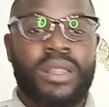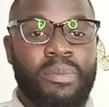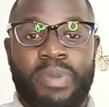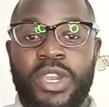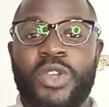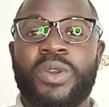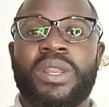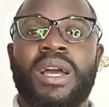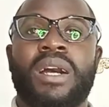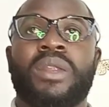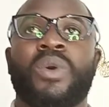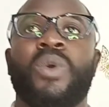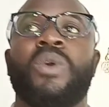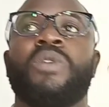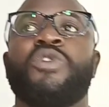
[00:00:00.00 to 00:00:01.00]
the pineal
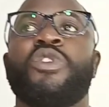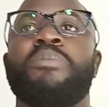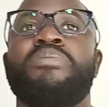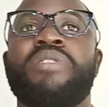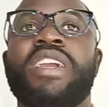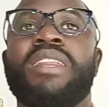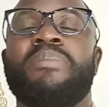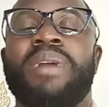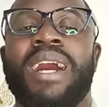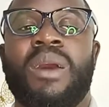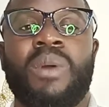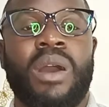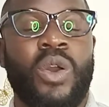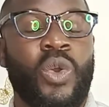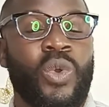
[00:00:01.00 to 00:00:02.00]
gland or your brain
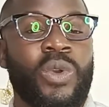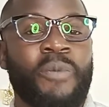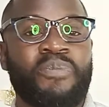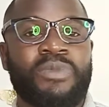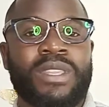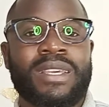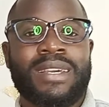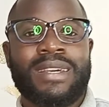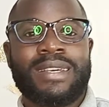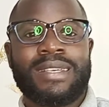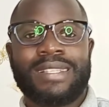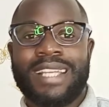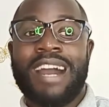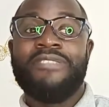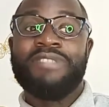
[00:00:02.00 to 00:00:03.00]
power or
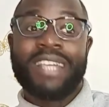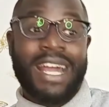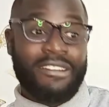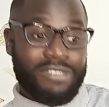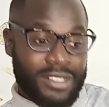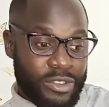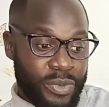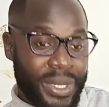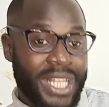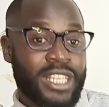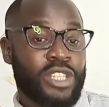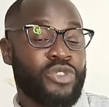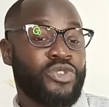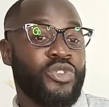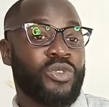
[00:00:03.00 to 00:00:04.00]
stuff that has to be
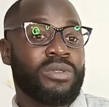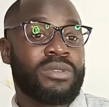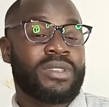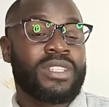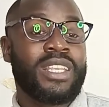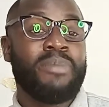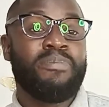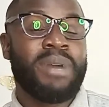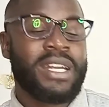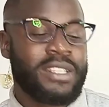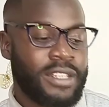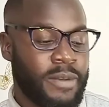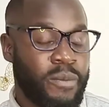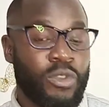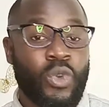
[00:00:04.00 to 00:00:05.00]
related to your sleep
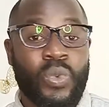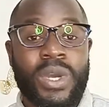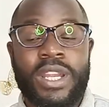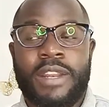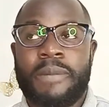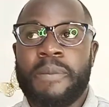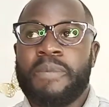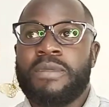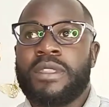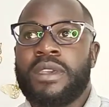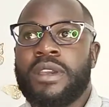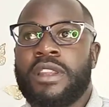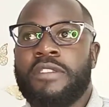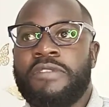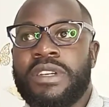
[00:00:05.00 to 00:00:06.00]
pattern, one,
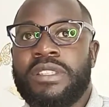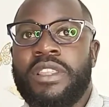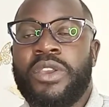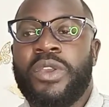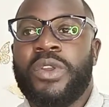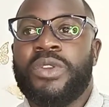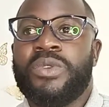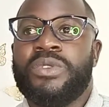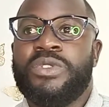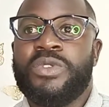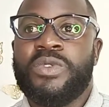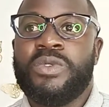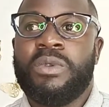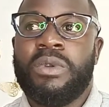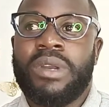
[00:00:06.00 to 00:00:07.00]
the first thing you're going to
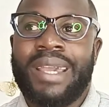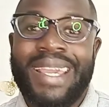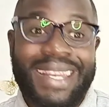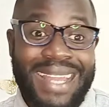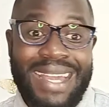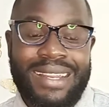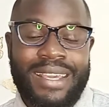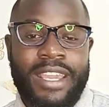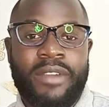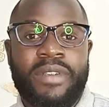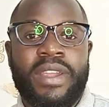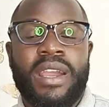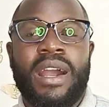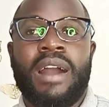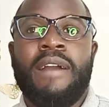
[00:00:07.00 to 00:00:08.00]
do in that
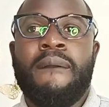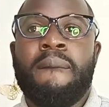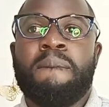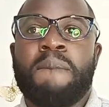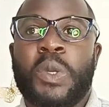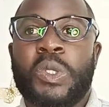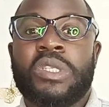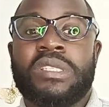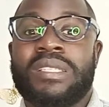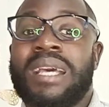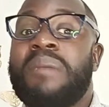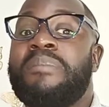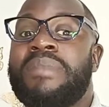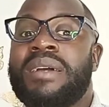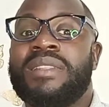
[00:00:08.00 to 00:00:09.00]
area, because
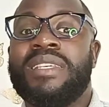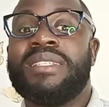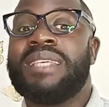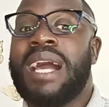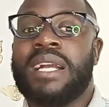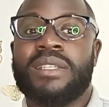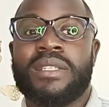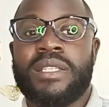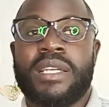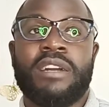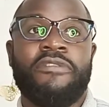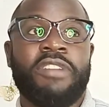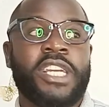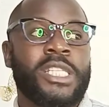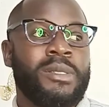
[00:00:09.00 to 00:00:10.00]
some this actually
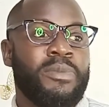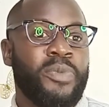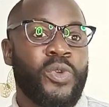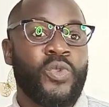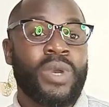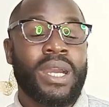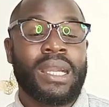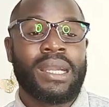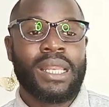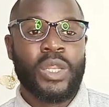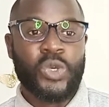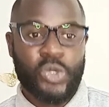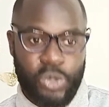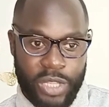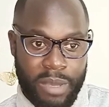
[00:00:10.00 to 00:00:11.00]
affects people who are
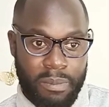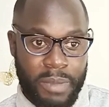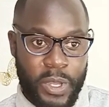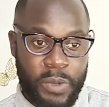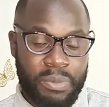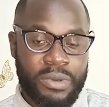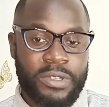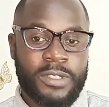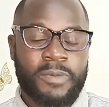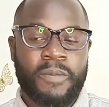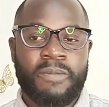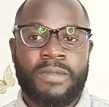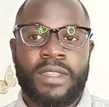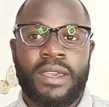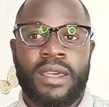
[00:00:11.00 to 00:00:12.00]
close to their menopause.
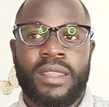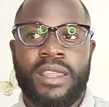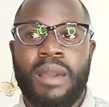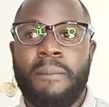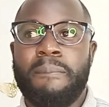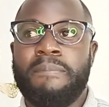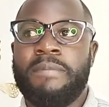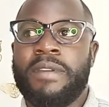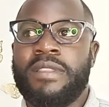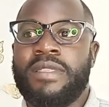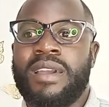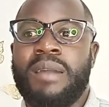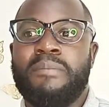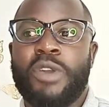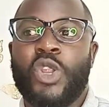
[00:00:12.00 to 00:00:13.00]
Their,
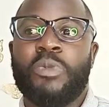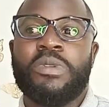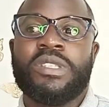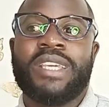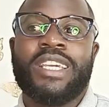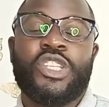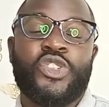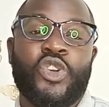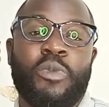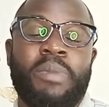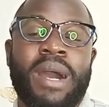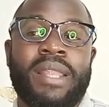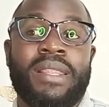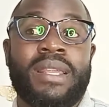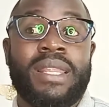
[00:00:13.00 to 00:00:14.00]
their menopause gets so
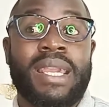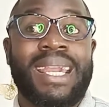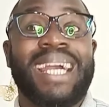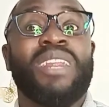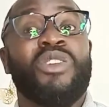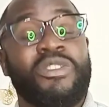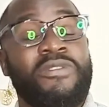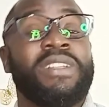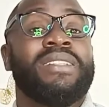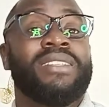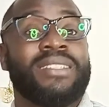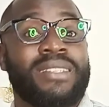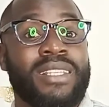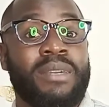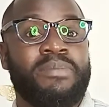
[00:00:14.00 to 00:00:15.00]
bad that they cannot even
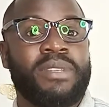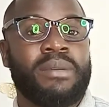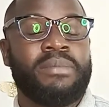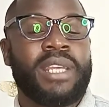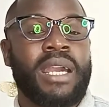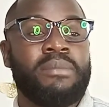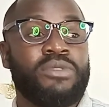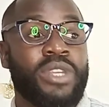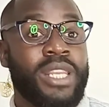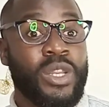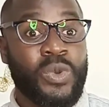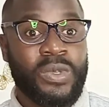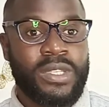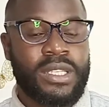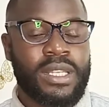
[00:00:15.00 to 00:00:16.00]
sleep sometimes. They
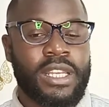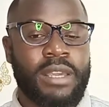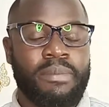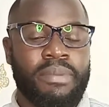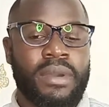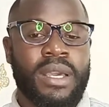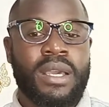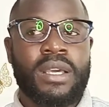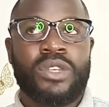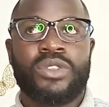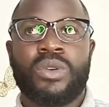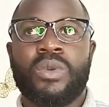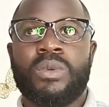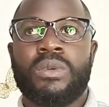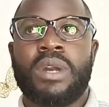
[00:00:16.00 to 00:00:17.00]
lose sleep.
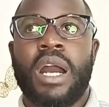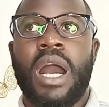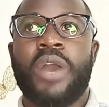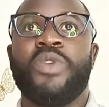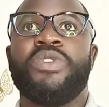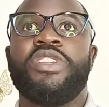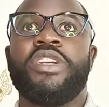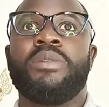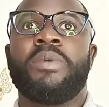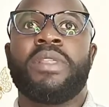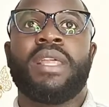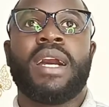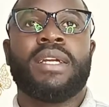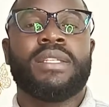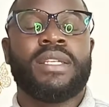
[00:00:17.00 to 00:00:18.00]
So how you deal
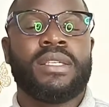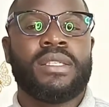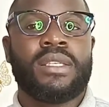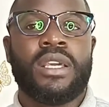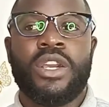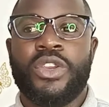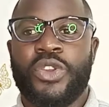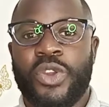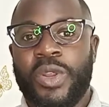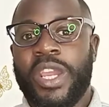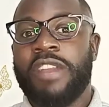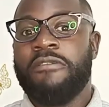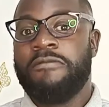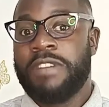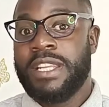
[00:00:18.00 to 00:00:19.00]
with that is you're going
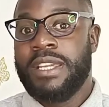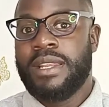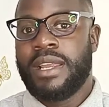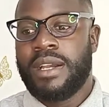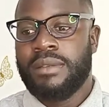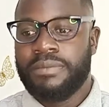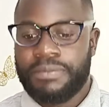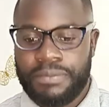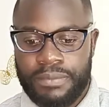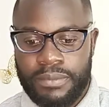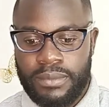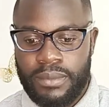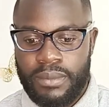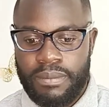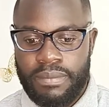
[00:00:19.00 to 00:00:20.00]
to get vanilla.
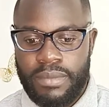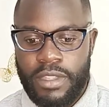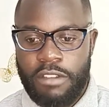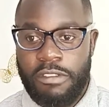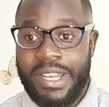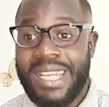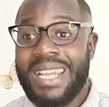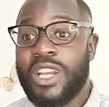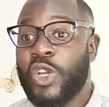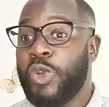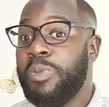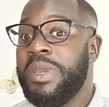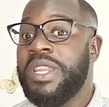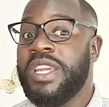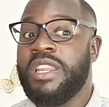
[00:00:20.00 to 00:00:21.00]
Vanilla
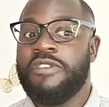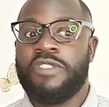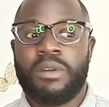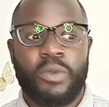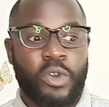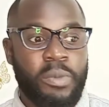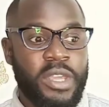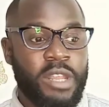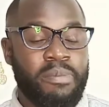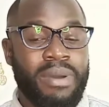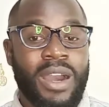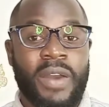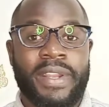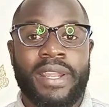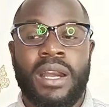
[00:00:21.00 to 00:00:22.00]
could be in any form, could be in a
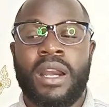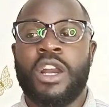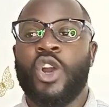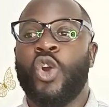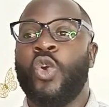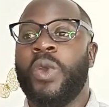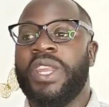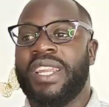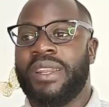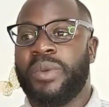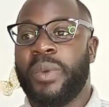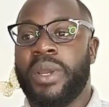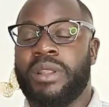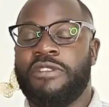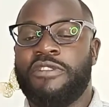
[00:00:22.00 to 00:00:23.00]
powder or in
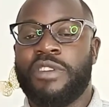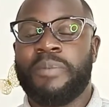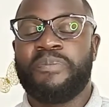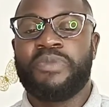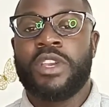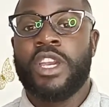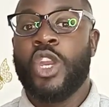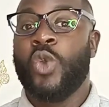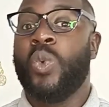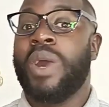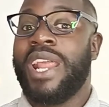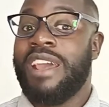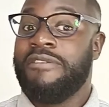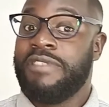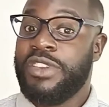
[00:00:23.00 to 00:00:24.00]
an oil form.
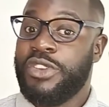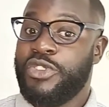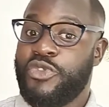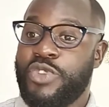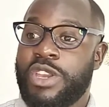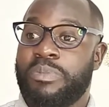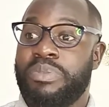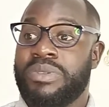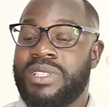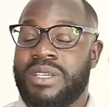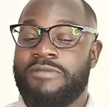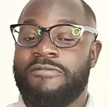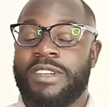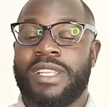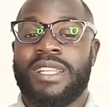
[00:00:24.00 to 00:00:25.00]
Whatever you drink, put
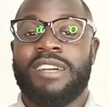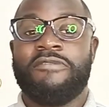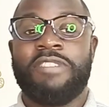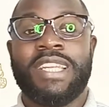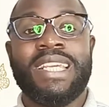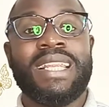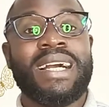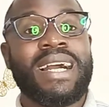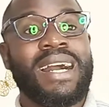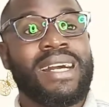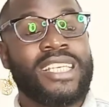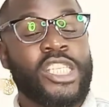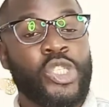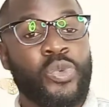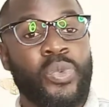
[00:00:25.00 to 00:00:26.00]
some vanilla. Vanilla
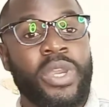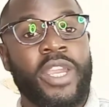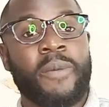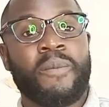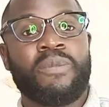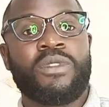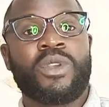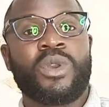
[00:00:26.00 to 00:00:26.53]
has a way